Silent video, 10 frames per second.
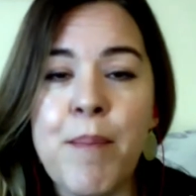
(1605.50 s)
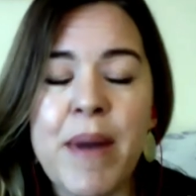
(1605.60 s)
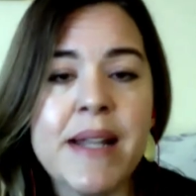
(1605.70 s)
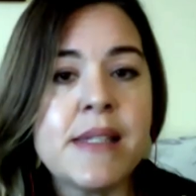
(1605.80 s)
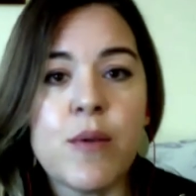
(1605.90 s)

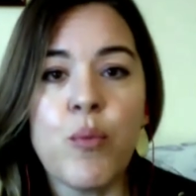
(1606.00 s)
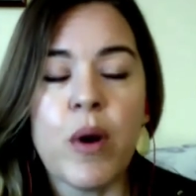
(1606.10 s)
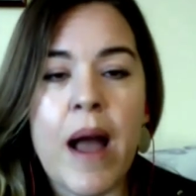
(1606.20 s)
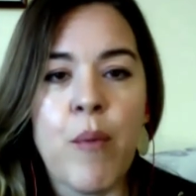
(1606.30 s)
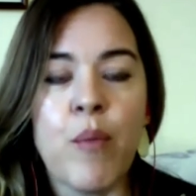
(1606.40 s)
But
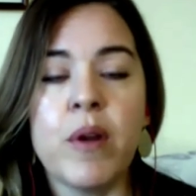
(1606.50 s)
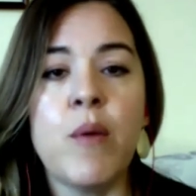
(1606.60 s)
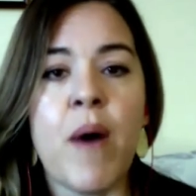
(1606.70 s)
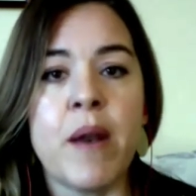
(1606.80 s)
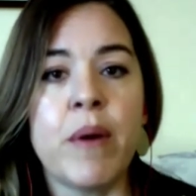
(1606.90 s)
I really
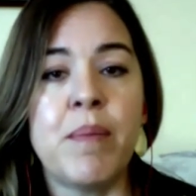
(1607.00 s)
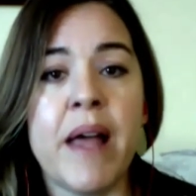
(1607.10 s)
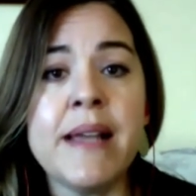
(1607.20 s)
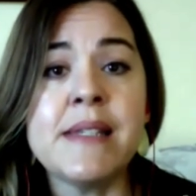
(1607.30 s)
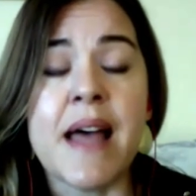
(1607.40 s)
want to
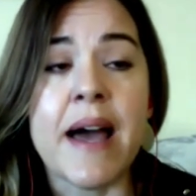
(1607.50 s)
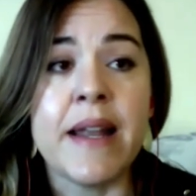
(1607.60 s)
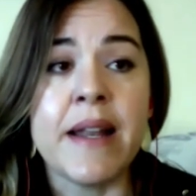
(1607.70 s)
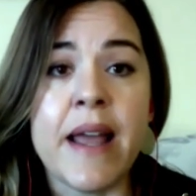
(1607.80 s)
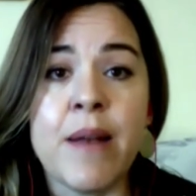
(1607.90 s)
replace that
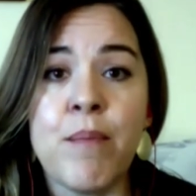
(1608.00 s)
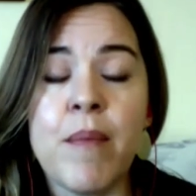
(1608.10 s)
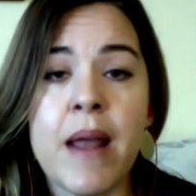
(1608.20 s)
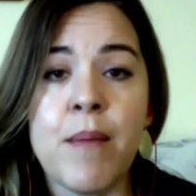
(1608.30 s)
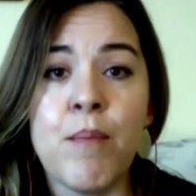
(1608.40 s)

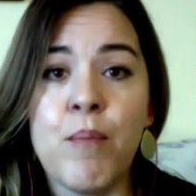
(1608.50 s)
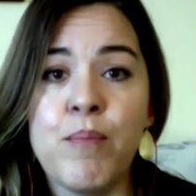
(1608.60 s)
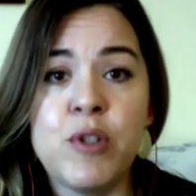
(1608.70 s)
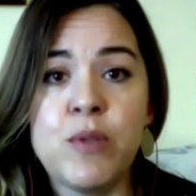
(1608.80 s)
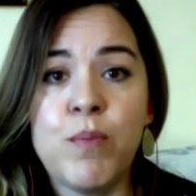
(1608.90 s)
and
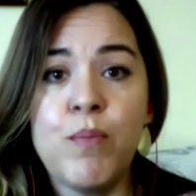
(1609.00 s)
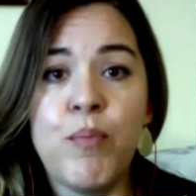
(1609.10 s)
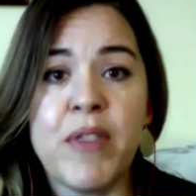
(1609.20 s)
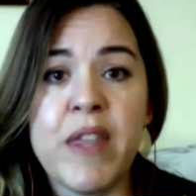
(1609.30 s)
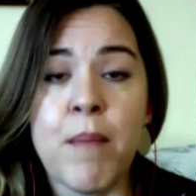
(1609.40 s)

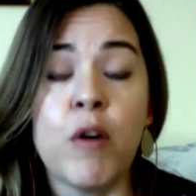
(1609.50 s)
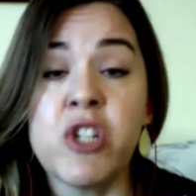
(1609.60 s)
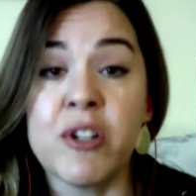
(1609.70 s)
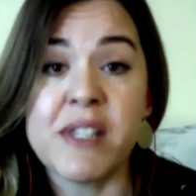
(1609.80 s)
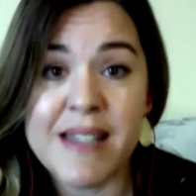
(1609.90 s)
put the
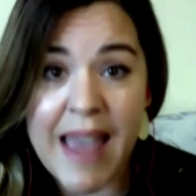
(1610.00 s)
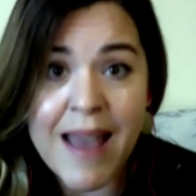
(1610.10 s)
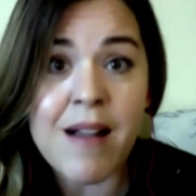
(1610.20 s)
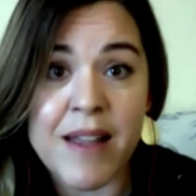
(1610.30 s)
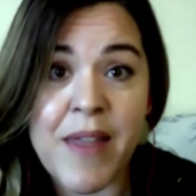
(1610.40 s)
emotional
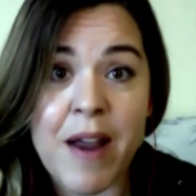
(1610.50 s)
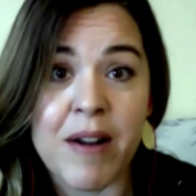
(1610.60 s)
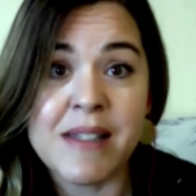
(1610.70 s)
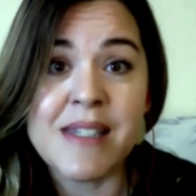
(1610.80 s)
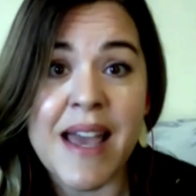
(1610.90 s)
scale in there
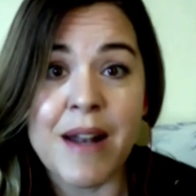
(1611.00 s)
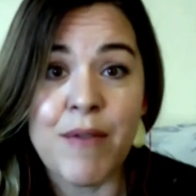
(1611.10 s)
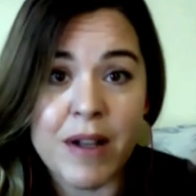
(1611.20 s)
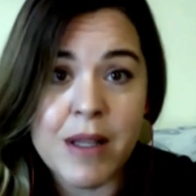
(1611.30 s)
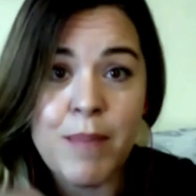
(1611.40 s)
instead of
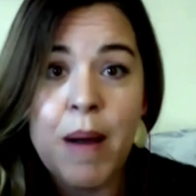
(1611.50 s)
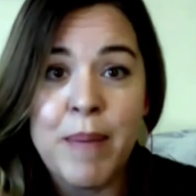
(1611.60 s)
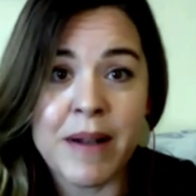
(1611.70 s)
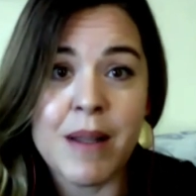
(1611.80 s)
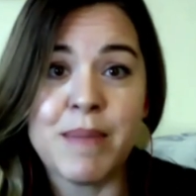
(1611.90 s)
a clip up
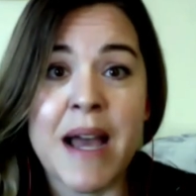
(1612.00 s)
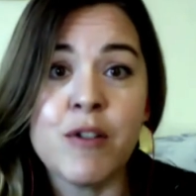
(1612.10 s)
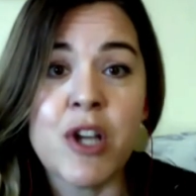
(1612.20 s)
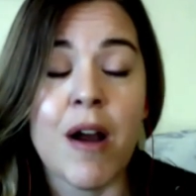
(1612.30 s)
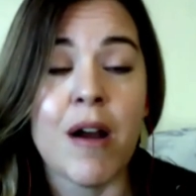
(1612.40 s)
and clip down
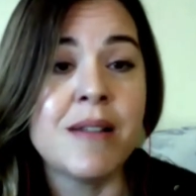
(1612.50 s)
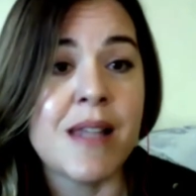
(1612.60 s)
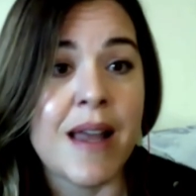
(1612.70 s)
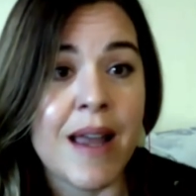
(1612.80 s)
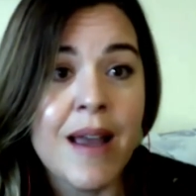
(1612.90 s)
chart, and
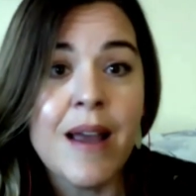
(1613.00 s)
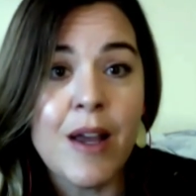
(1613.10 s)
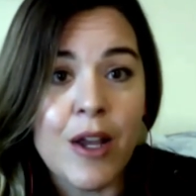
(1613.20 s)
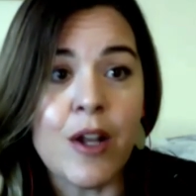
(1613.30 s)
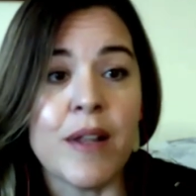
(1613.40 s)
say,
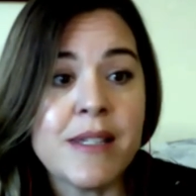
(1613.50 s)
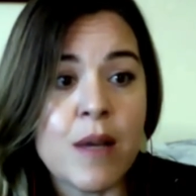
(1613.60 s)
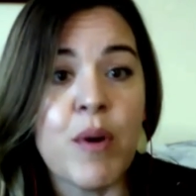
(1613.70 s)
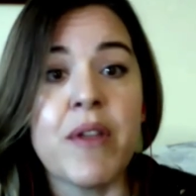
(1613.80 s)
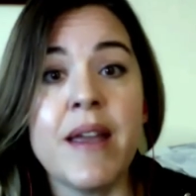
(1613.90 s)
let's see
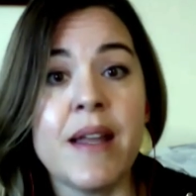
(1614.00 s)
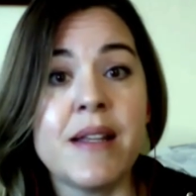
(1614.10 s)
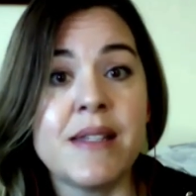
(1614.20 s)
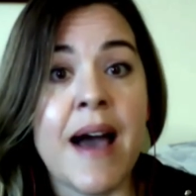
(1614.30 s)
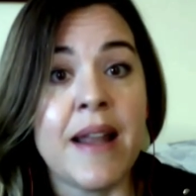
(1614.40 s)
where the kid
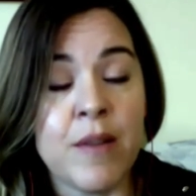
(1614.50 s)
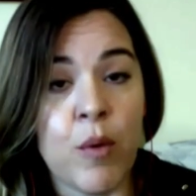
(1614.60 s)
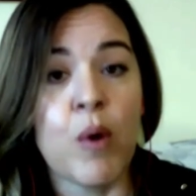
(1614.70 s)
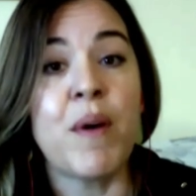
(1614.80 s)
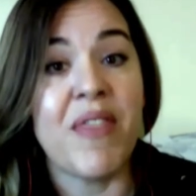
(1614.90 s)
is at and
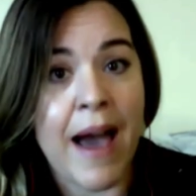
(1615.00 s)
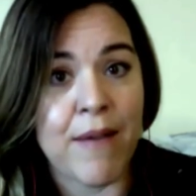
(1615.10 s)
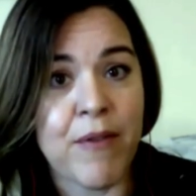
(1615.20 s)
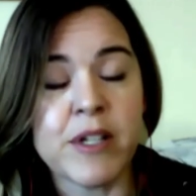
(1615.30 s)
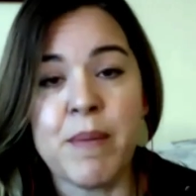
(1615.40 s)
work with that
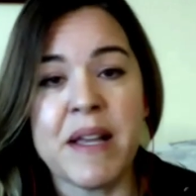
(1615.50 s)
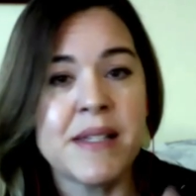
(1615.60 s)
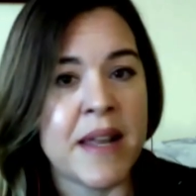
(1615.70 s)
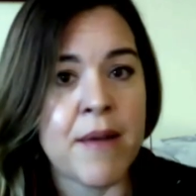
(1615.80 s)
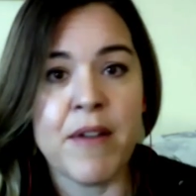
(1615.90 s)
first, because
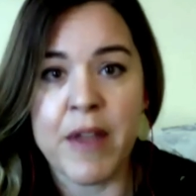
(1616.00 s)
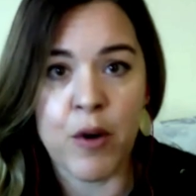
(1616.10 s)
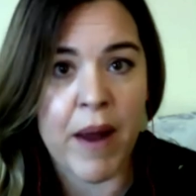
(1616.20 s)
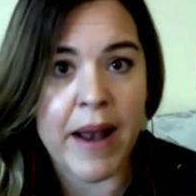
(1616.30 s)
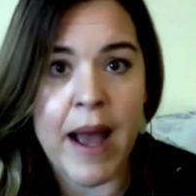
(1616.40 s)
then everything
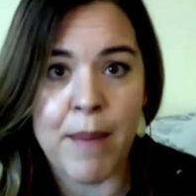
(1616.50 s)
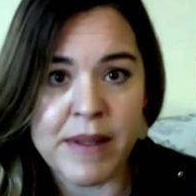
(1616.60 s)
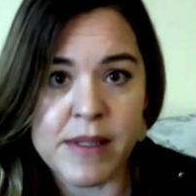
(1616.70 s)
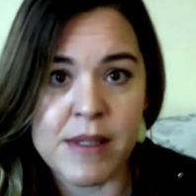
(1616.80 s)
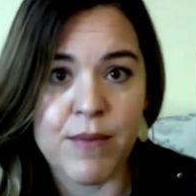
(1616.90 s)
great happens.